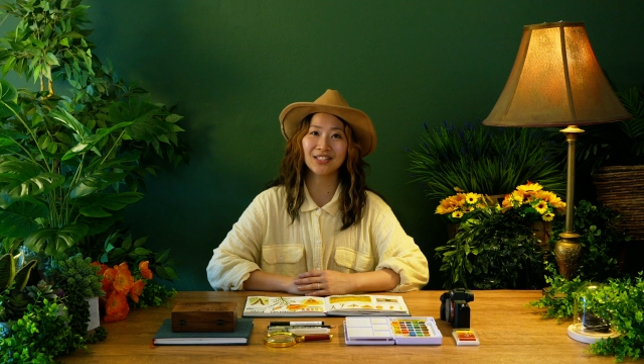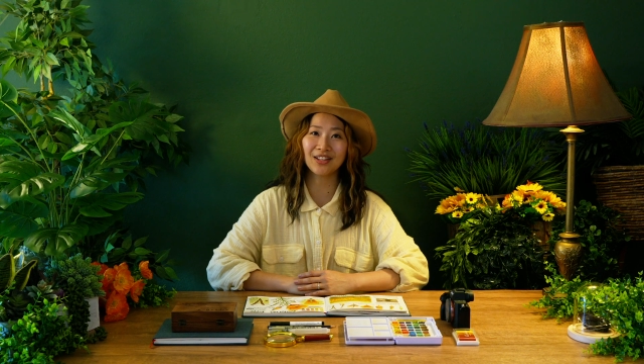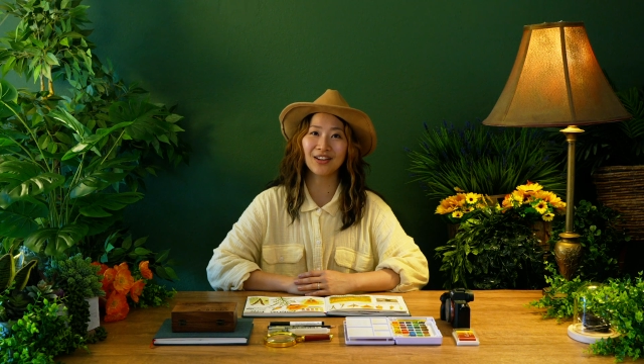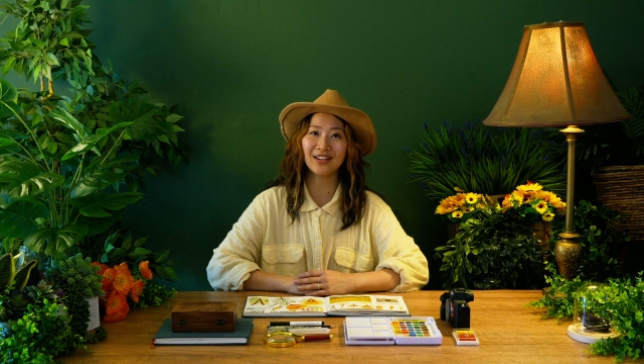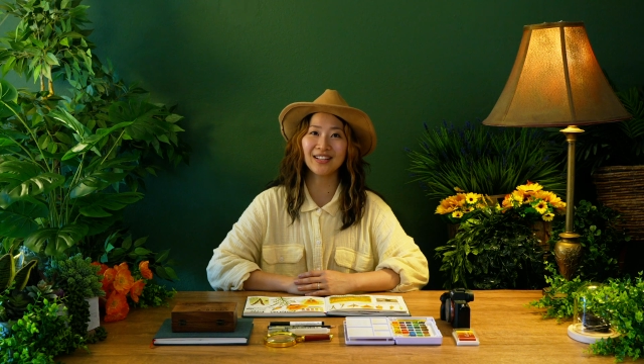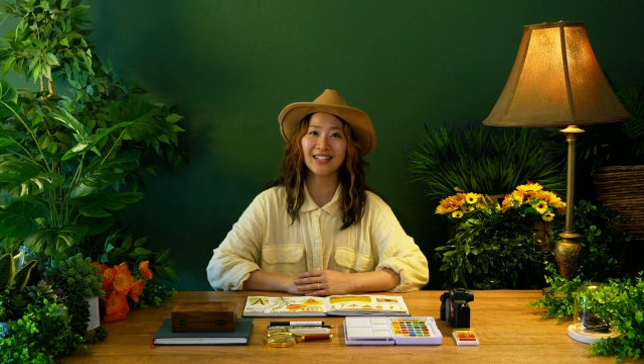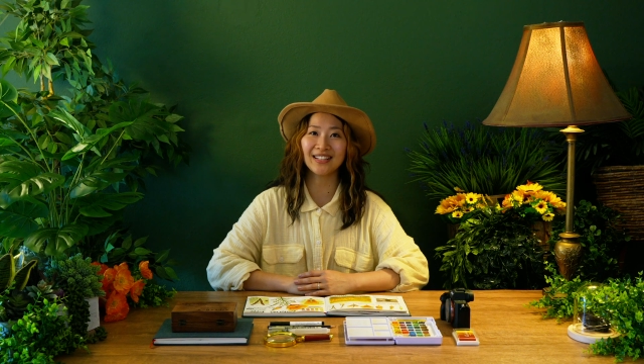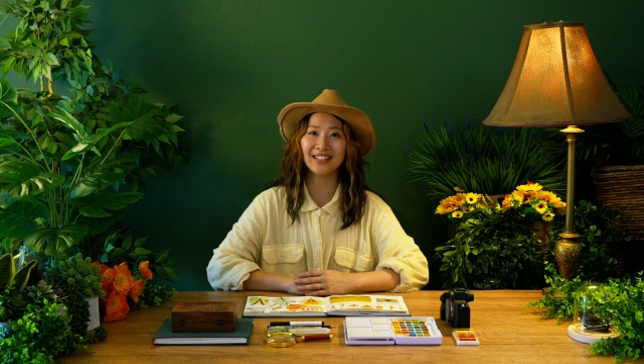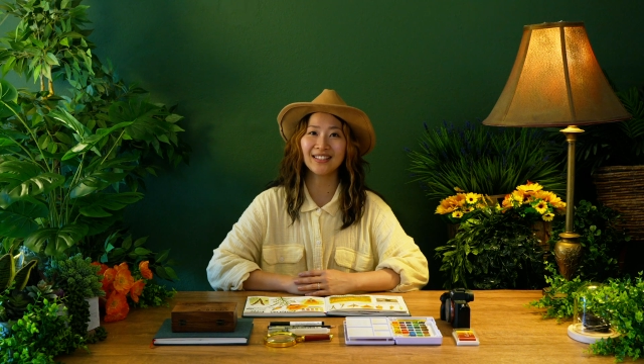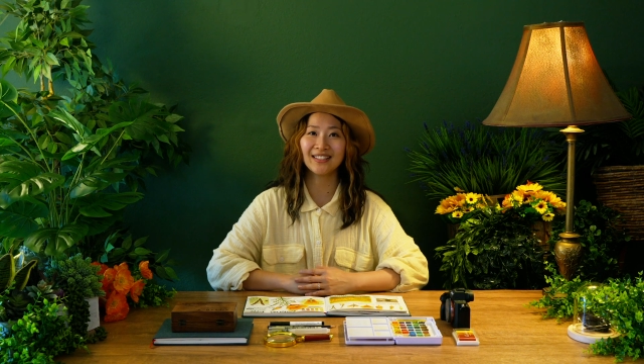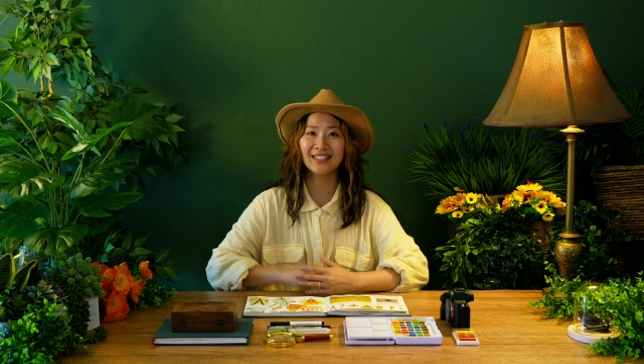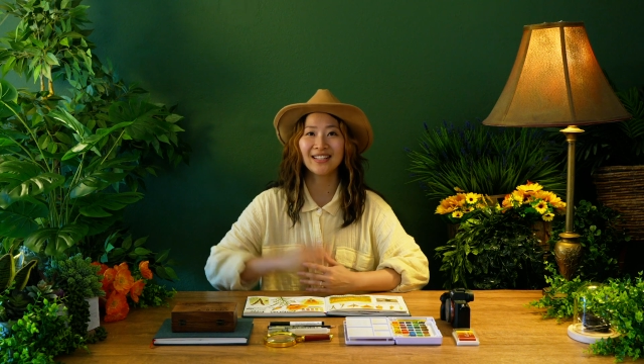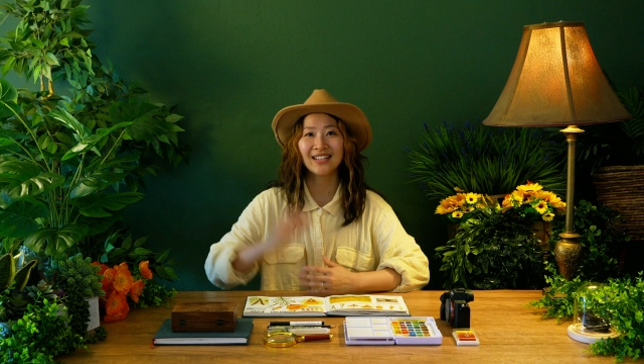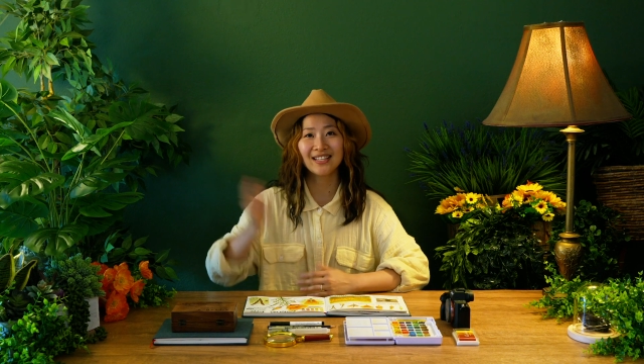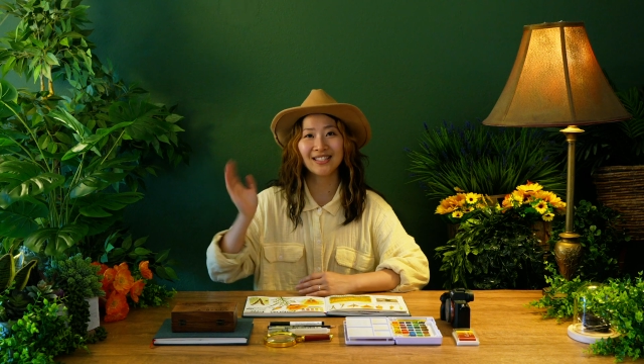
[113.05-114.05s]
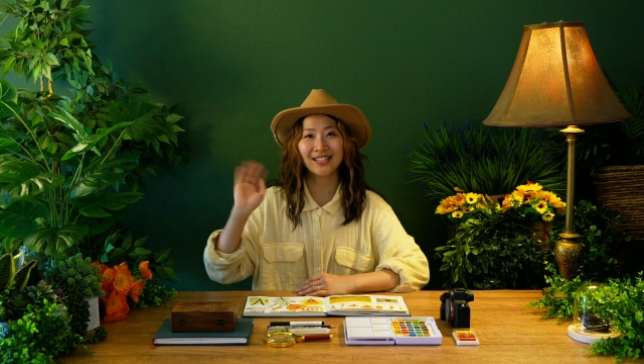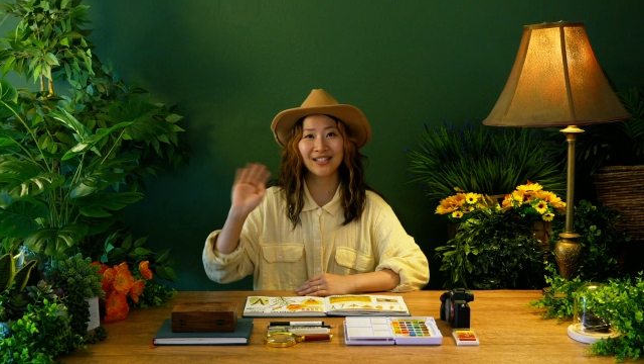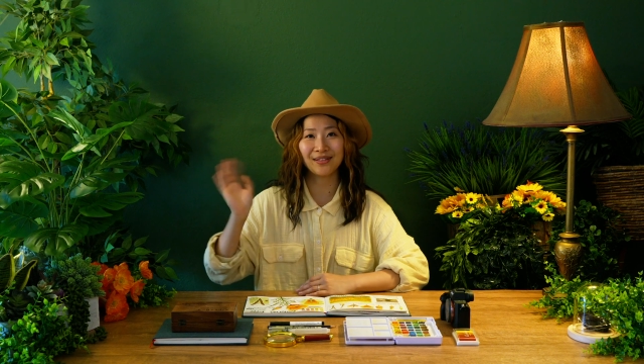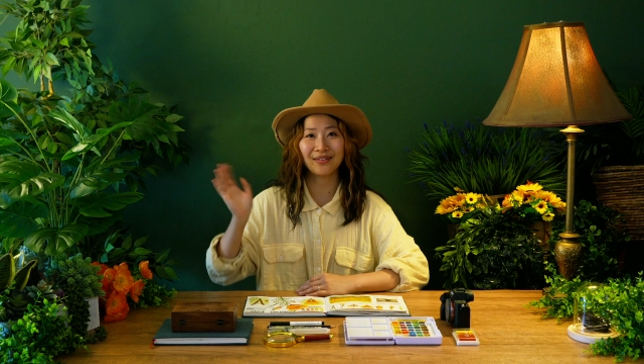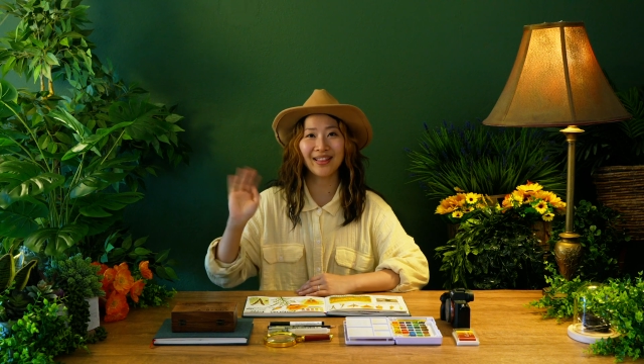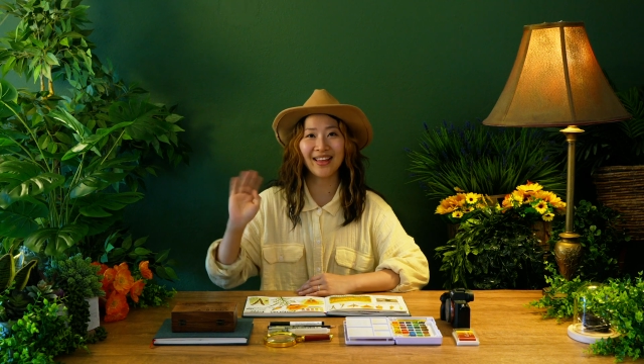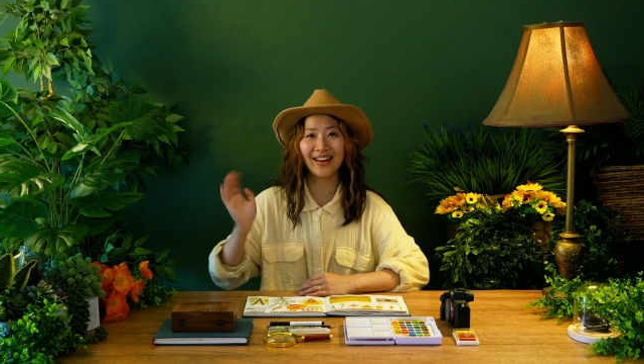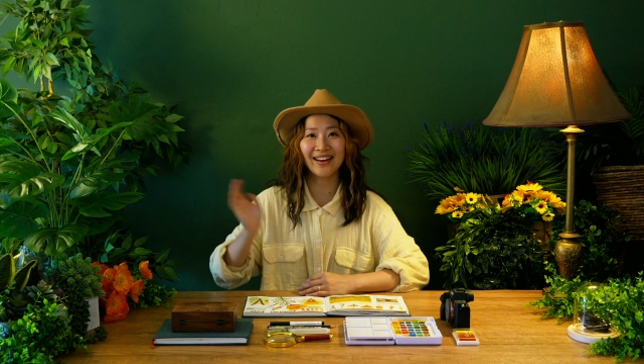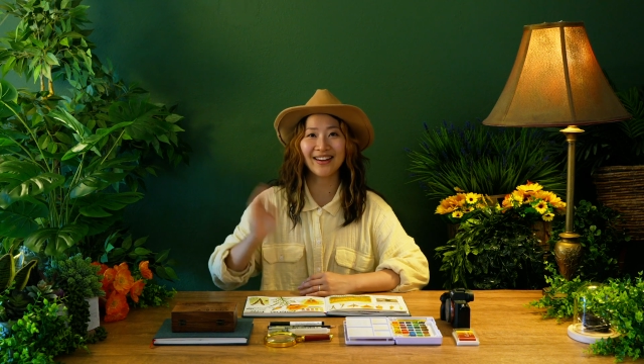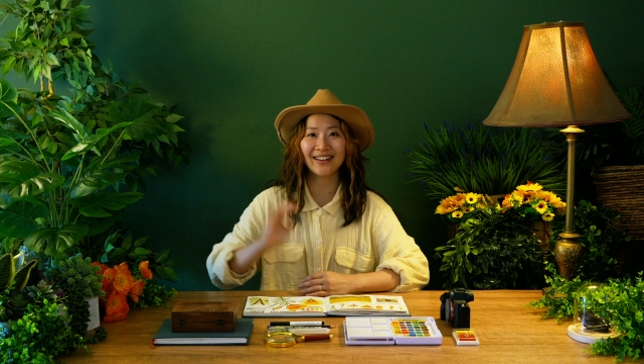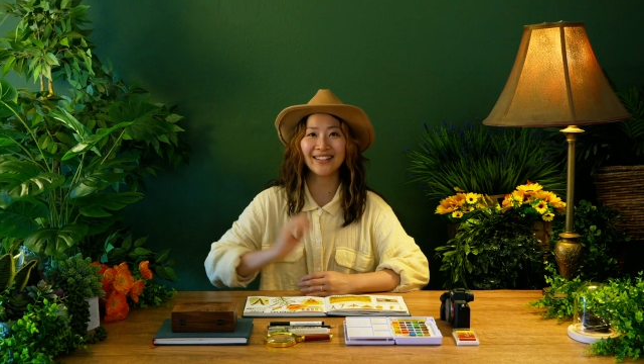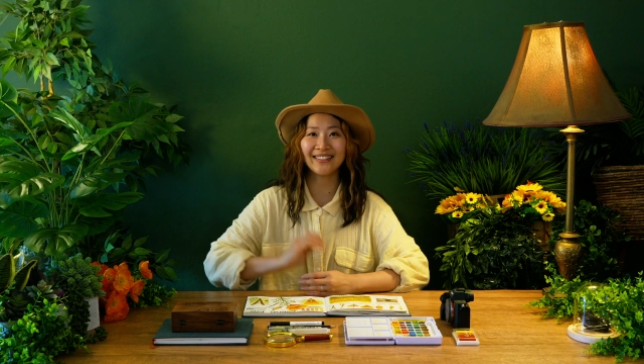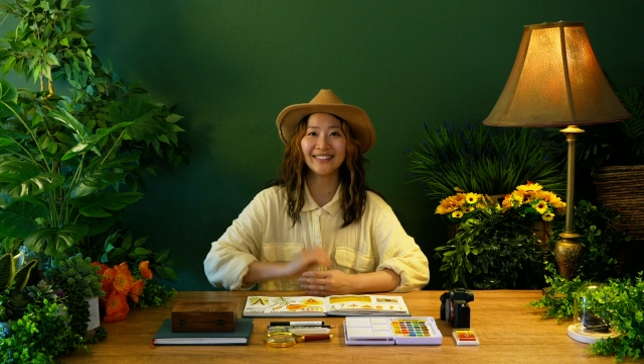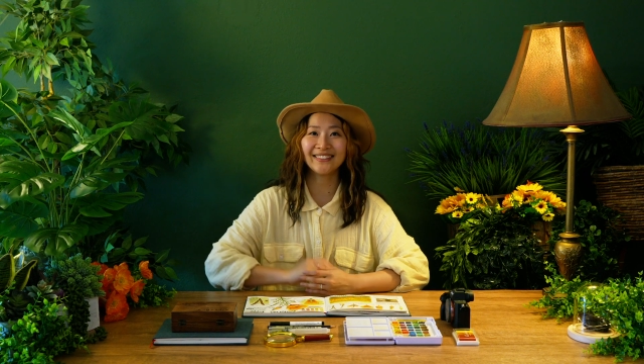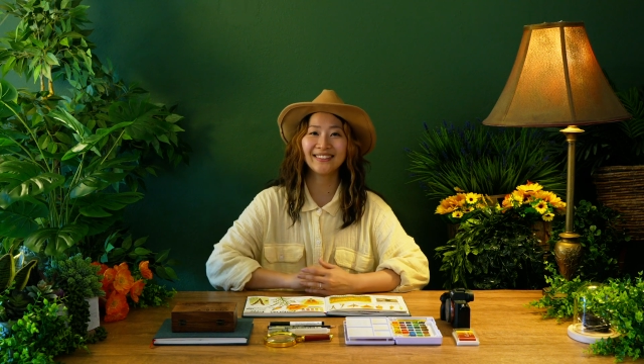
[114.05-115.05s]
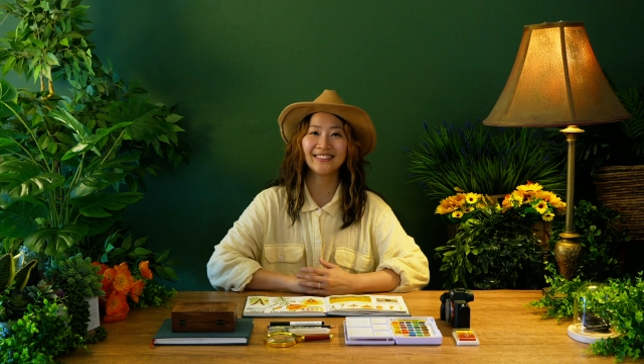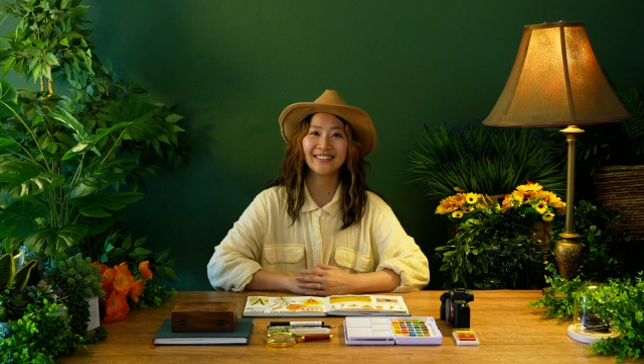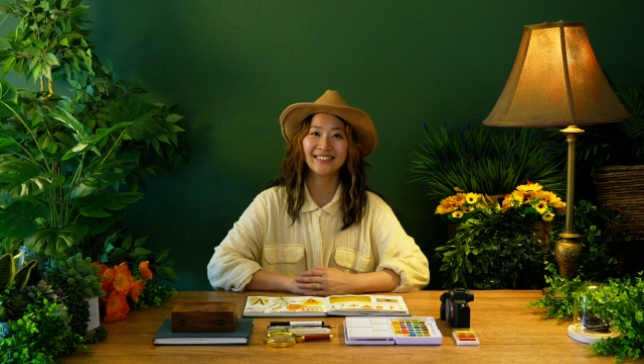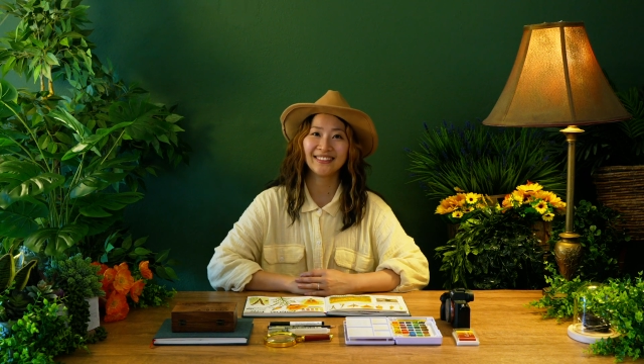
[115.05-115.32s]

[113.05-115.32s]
started. See you there!